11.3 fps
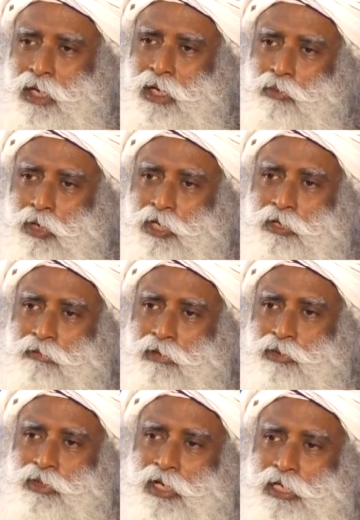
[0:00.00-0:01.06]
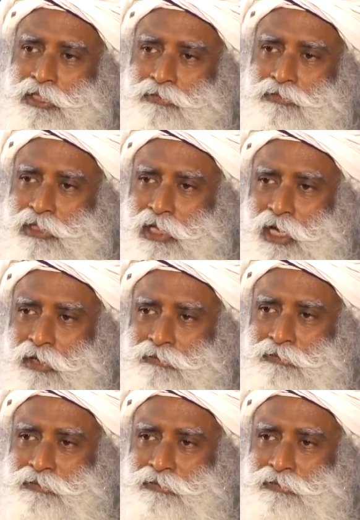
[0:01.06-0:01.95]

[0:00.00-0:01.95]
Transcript: and what he will do the rest of his life.